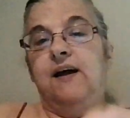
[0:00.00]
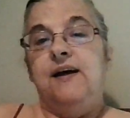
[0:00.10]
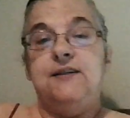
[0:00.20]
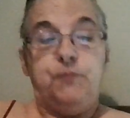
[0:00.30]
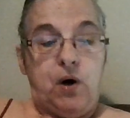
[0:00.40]

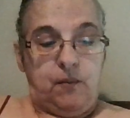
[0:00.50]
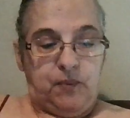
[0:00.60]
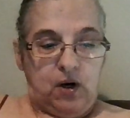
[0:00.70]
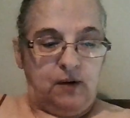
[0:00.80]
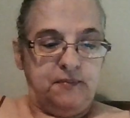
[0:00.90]
is
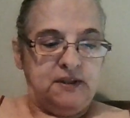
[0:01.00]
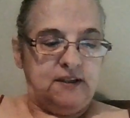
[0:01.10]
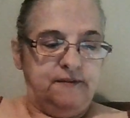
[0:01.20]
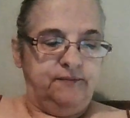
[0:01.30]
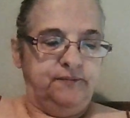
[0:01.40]
pom-poms.
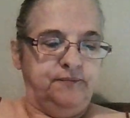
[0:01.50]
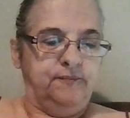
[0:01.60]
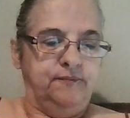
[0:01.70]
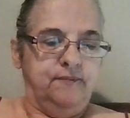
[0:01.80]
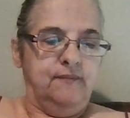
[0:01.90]

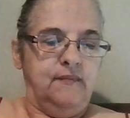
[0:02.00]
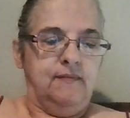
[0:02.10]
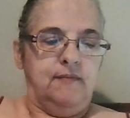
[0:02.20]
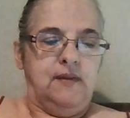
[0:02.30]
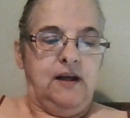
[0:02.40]

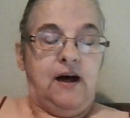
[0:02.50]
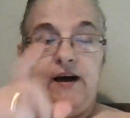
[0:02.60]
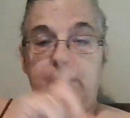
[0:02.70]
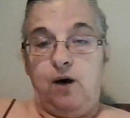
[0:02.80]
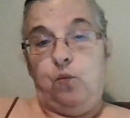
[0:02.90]
I
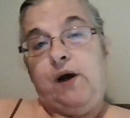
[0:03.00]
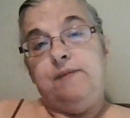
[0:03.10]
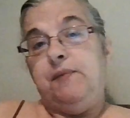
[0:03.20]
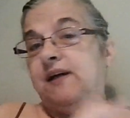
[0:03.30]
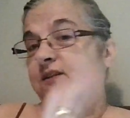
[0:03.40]
got
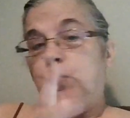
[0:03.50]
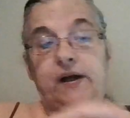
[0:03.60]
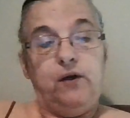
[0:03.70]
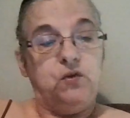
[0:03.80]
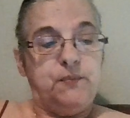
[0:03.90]
white because
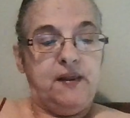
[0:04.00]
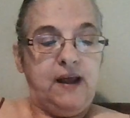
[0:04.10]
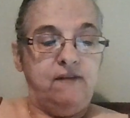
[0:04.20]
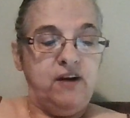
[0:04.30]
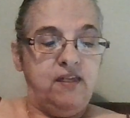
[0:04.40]
white goes with
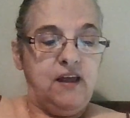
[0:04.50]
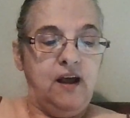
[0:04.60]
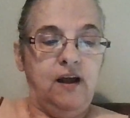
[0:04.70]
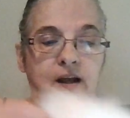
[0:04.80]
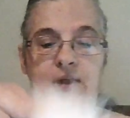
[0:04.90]

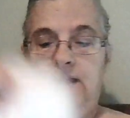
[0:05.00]
everything.